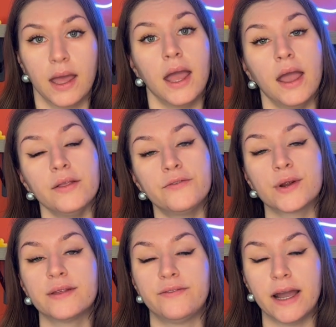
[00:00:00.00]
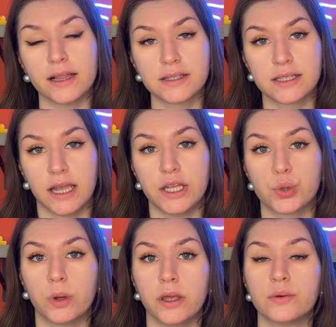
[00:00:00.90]
And for the final stage,
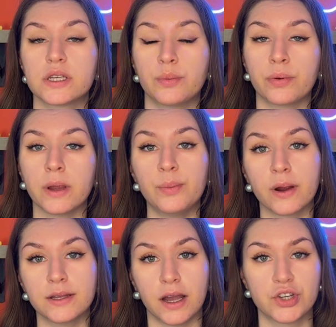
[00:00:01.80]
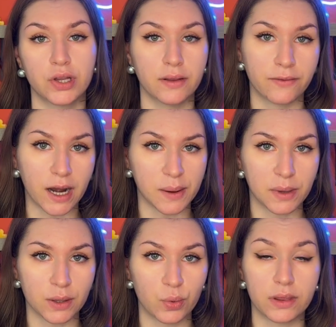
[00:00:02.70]
we use a pre-production
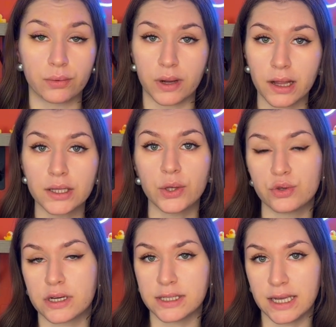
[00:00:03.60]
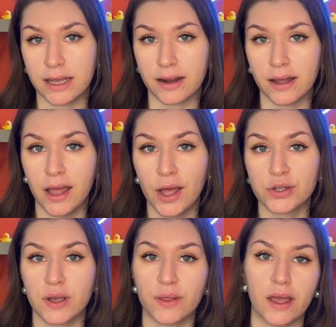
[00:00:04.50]
environment with real user data,
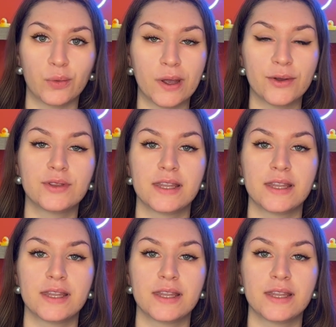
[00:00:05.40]
so that we could